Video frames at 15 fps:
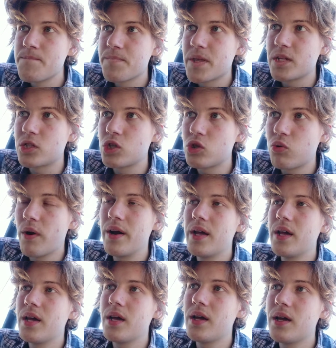that's
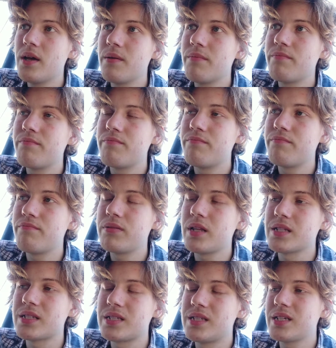20
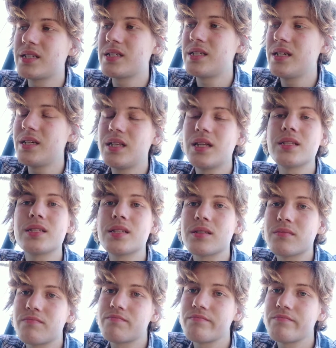plus 60, that's